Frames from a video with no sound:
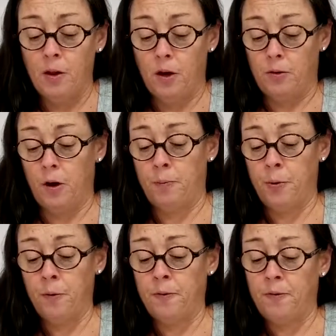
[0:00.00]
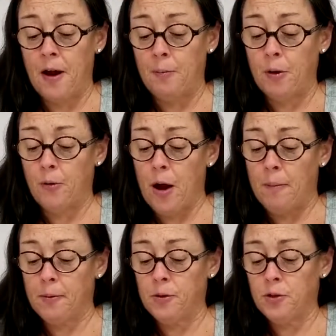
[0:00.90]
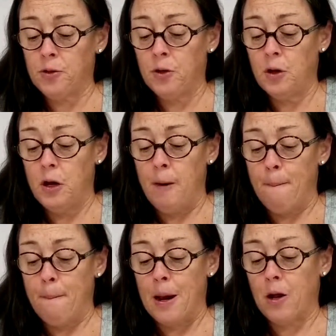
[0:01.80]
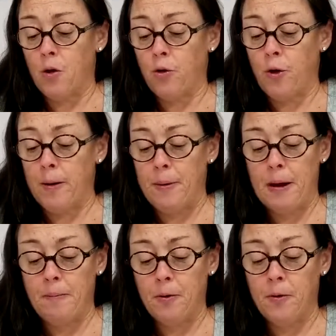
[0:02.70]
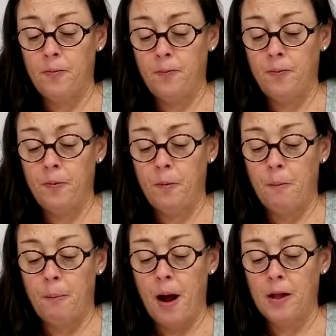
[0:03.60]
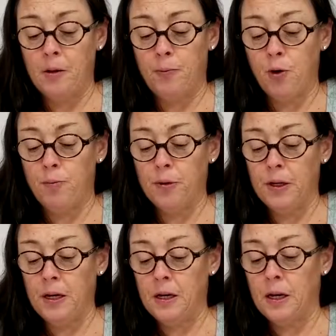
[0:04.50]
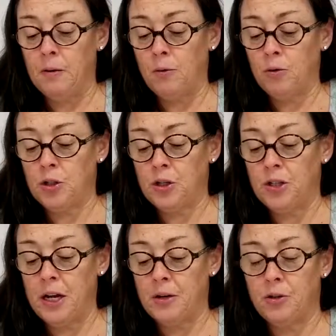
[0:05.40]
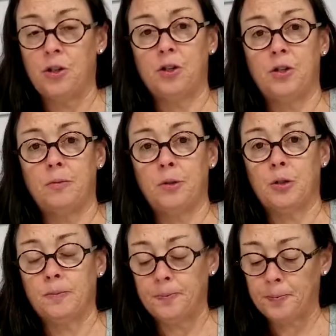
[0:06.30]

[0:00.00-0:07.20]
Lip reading: approved fabric wrappers, medical crepe paper, polypropylene, and most container systems.